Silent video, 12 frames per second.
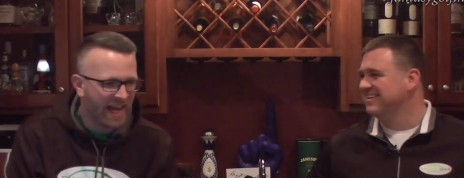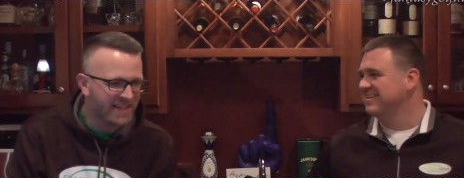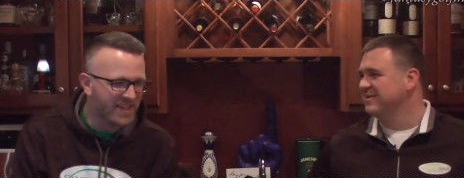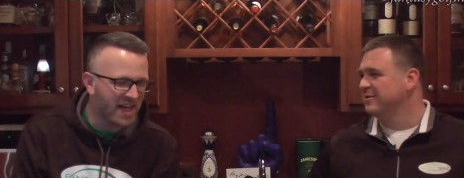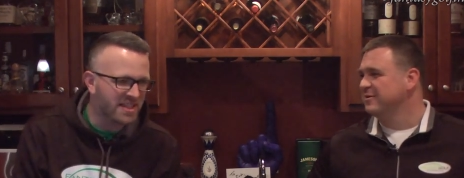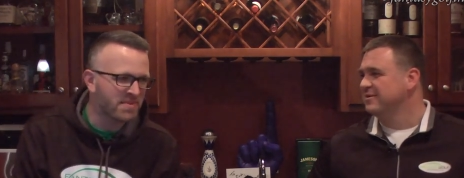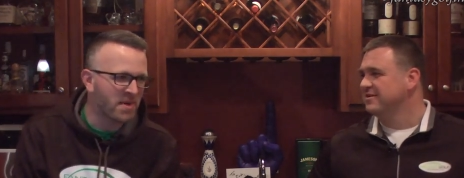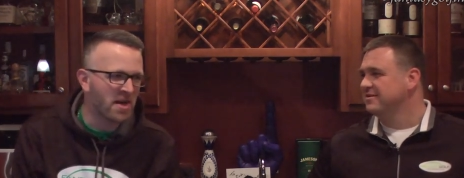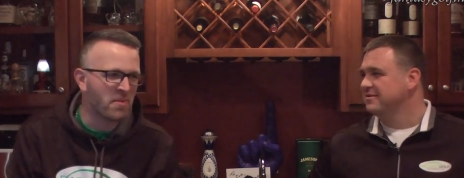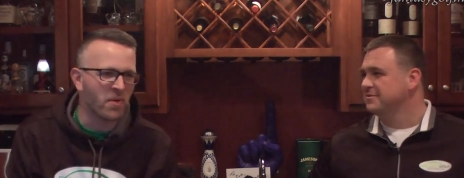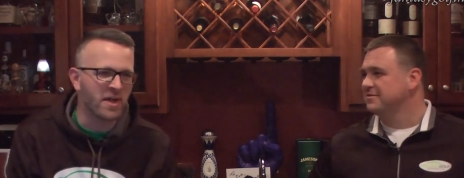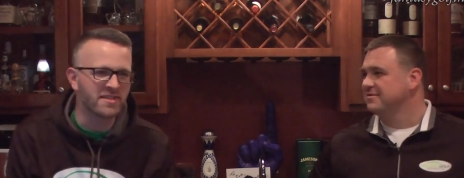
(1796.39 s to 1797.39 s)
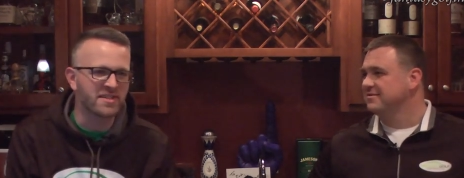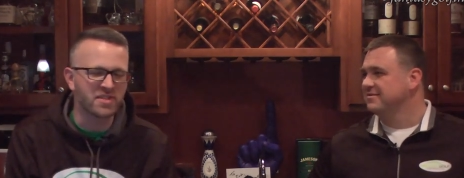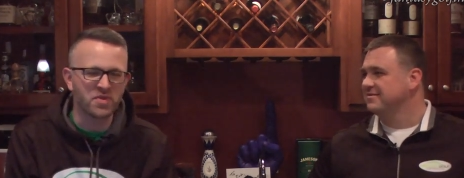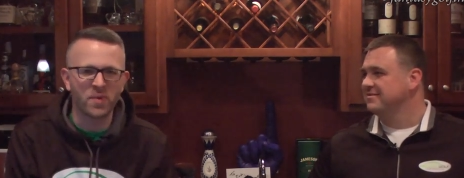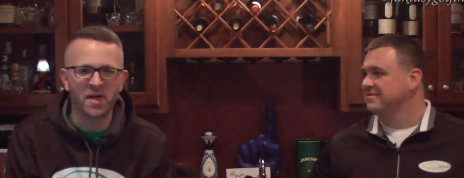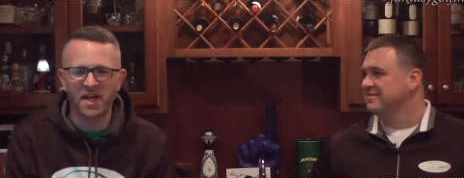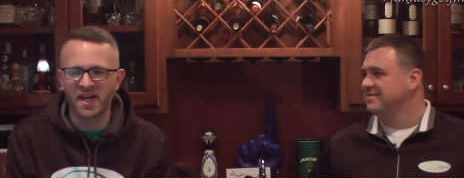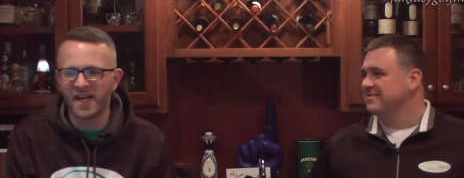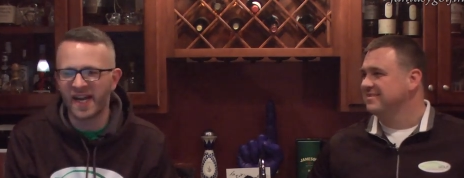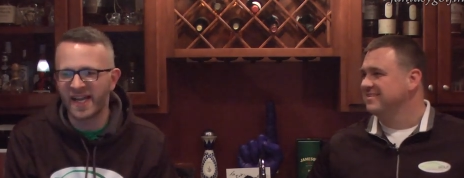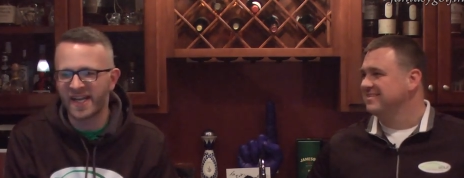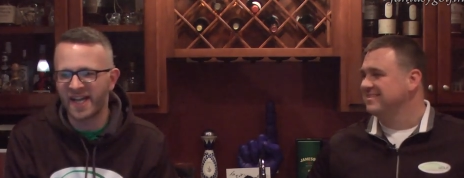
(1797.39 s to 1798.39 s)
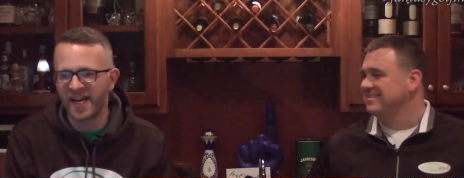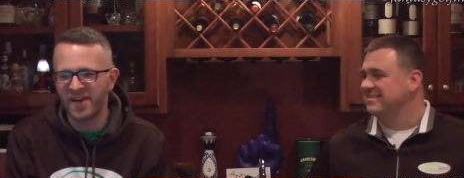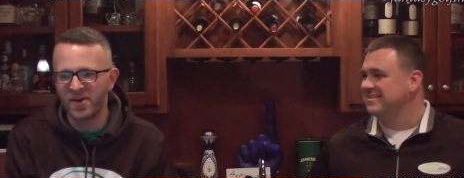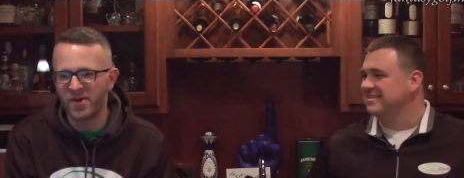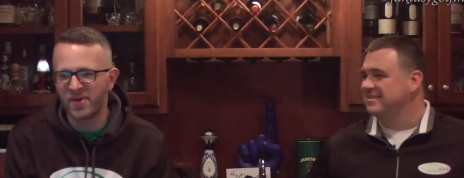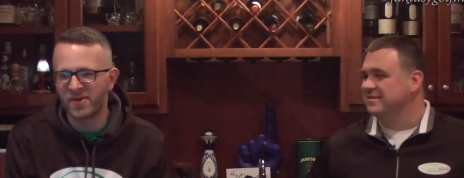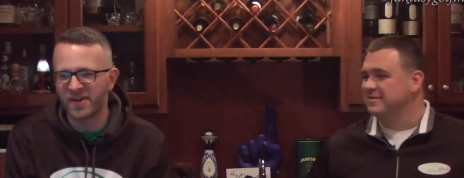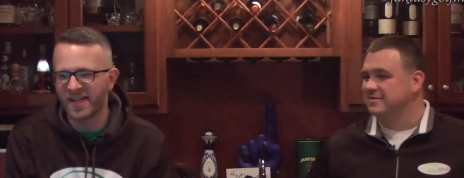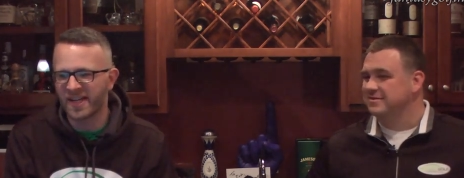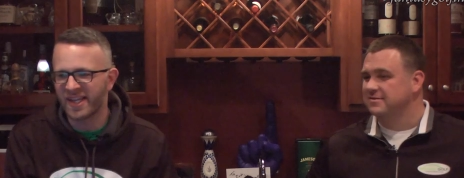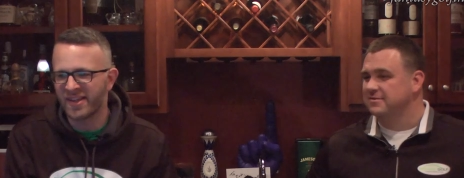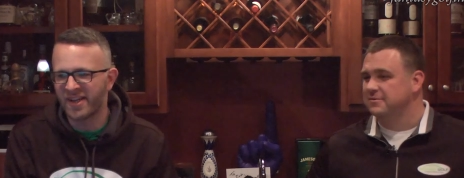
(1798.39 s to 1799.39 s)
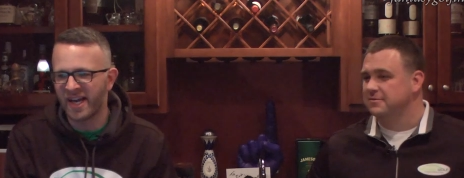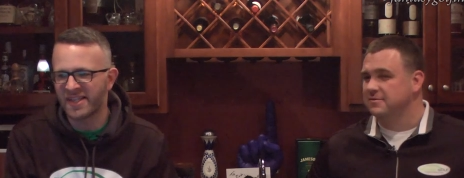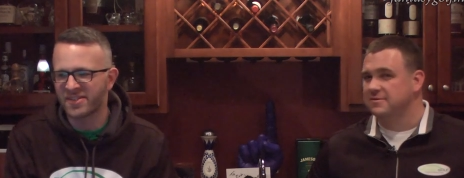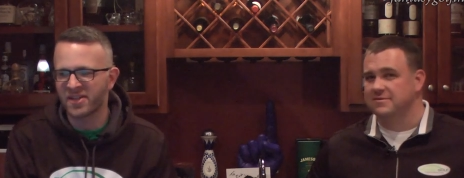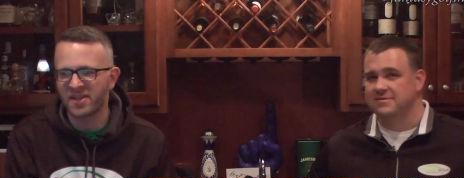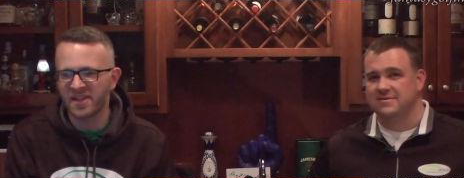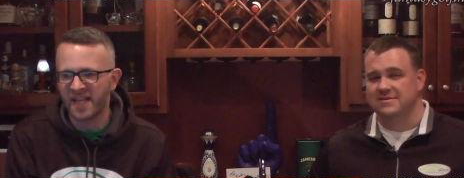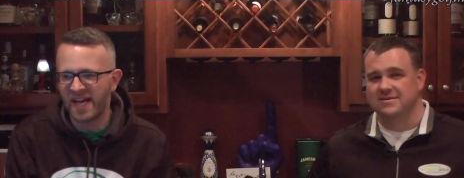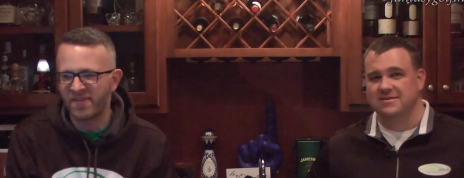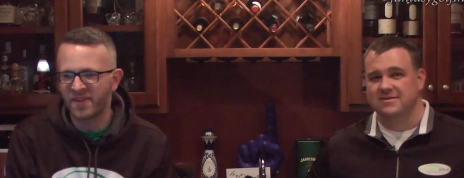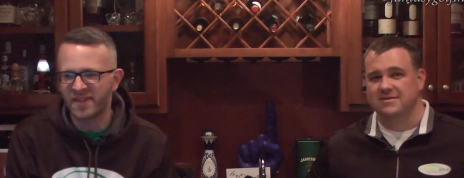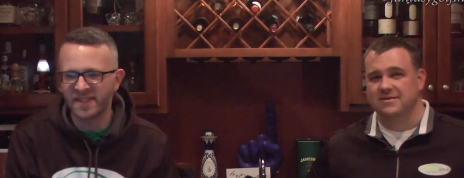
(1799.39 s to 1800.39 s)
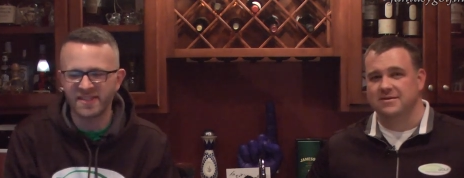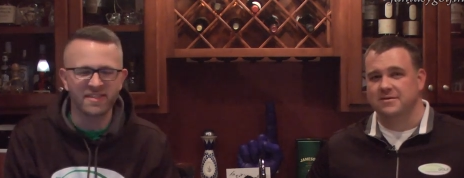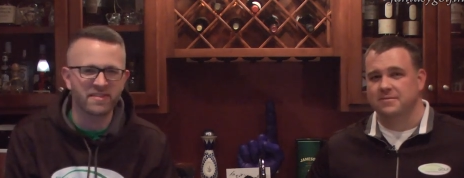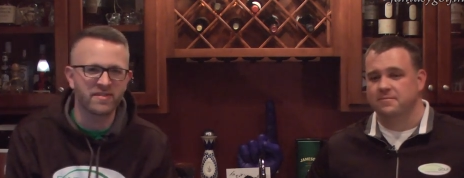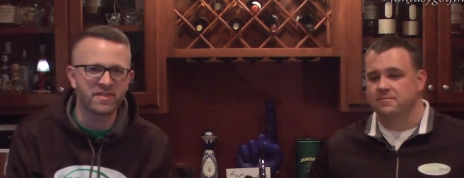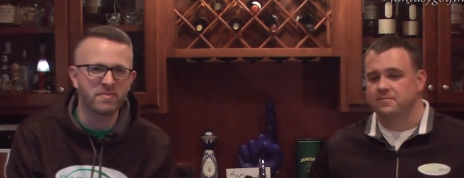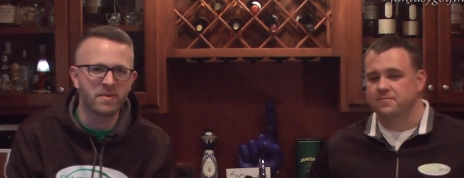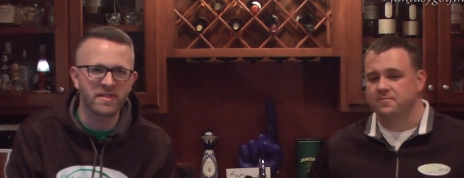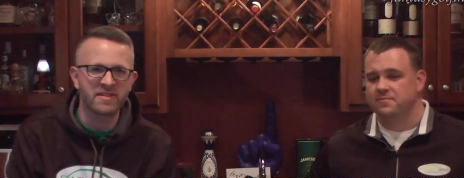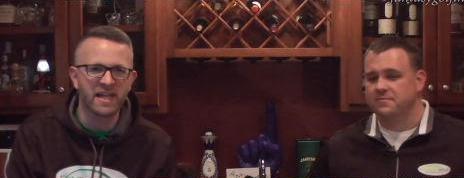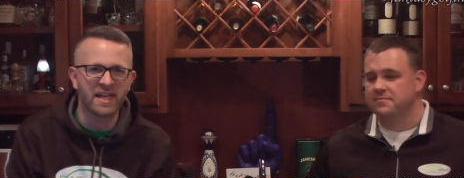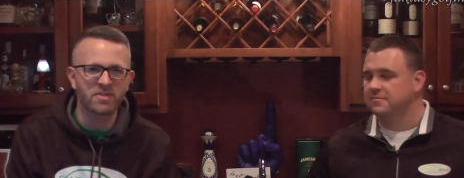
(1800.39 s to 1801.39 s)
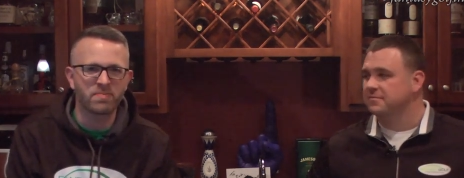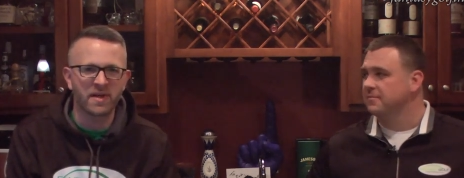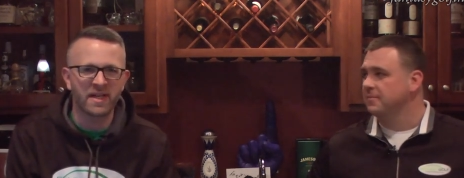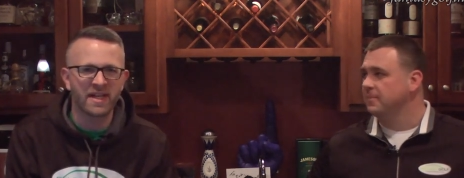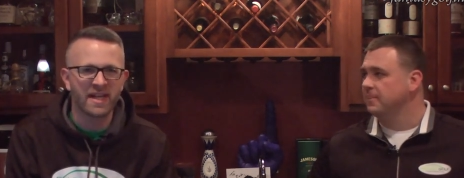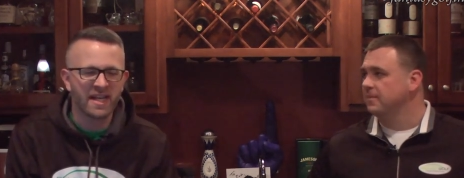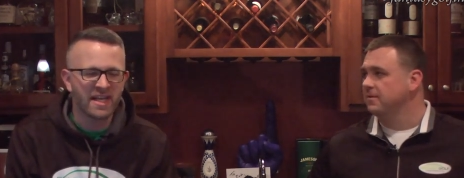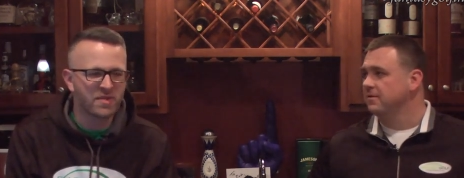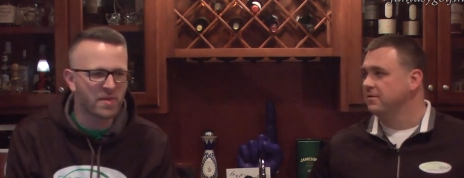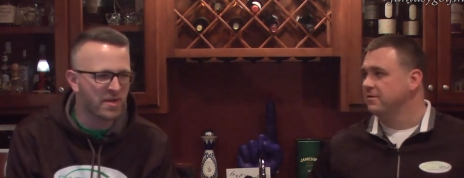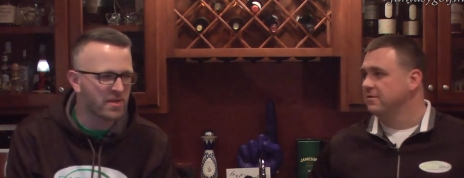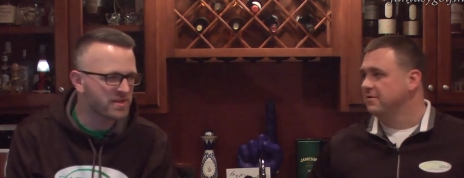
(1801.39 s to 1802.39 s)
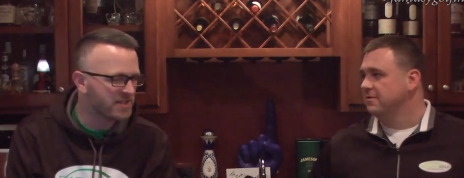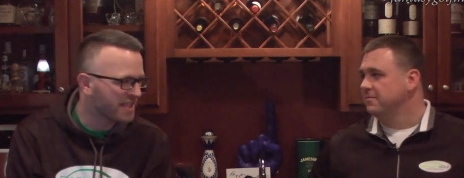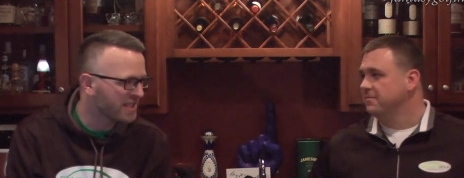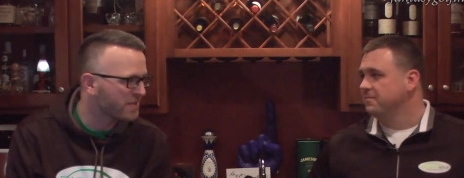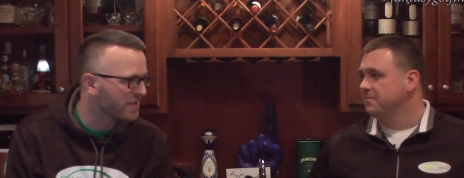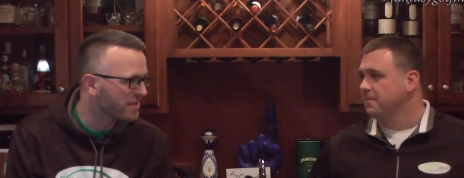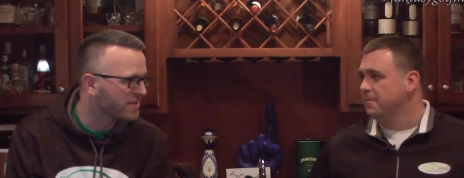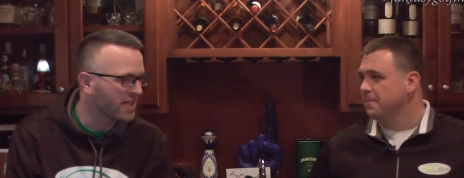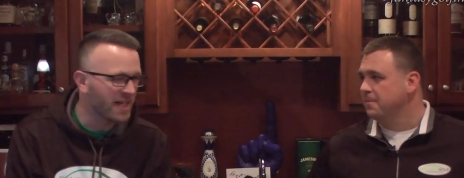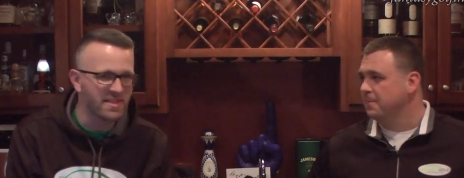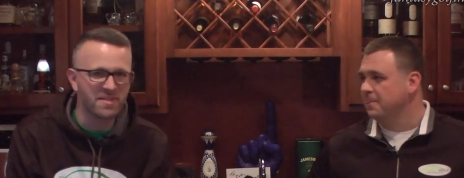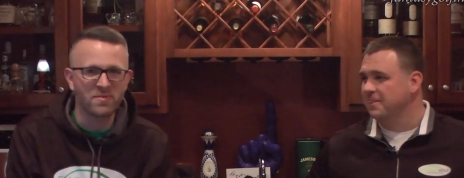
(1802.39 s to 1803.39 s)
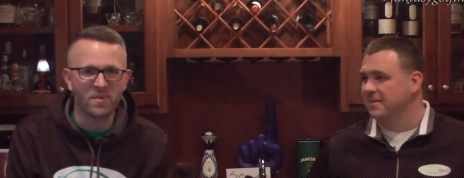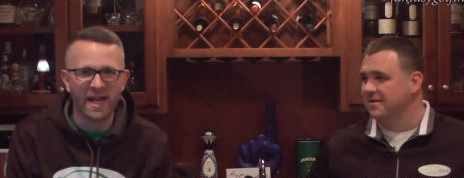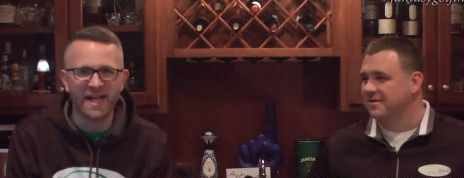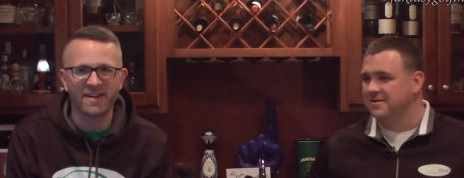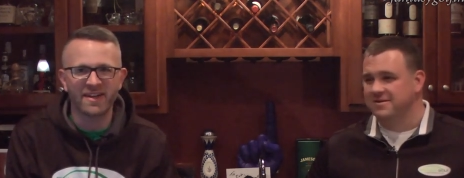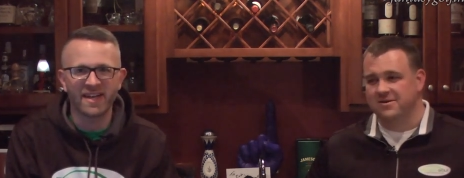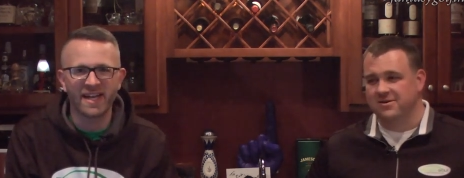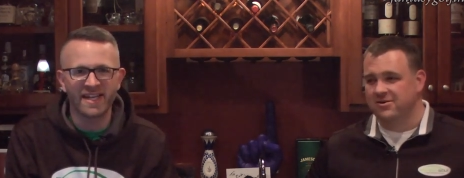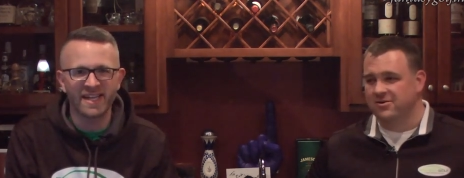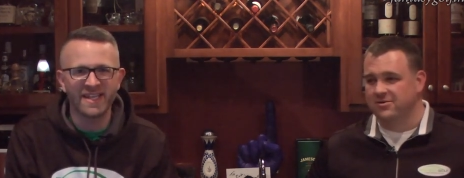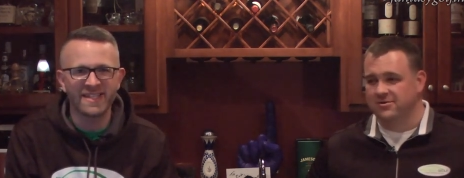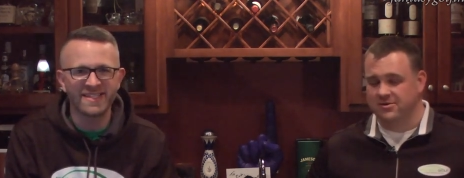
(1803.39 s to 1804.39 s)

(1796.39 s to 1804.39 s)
Speaker 1: I talked about him once on Twitter, and I know you guys are going to laugh at this because of his mustache, but it's one of those things where Johnson Wagner. oh